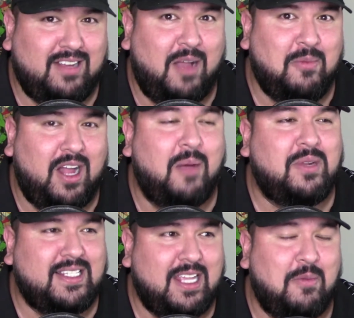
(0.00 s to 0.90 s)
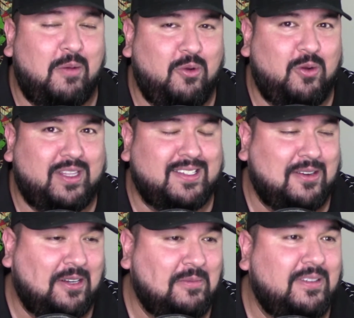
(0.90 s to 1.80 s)
I'm gonna say I'm on board with this
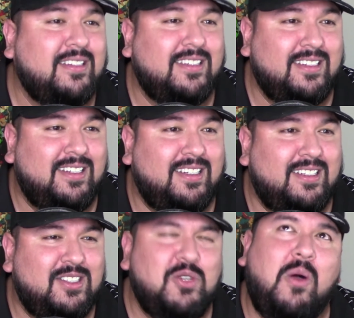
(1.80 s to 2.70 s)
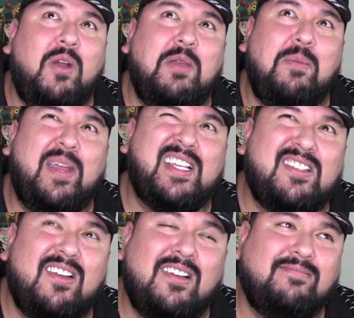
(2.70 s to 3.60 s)
argument. Do I want to be pissed
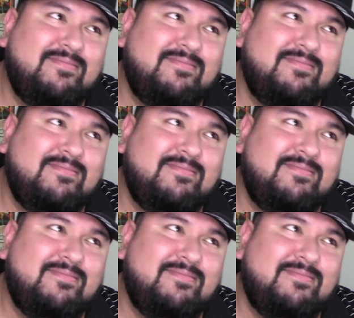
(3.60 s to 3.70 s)
on?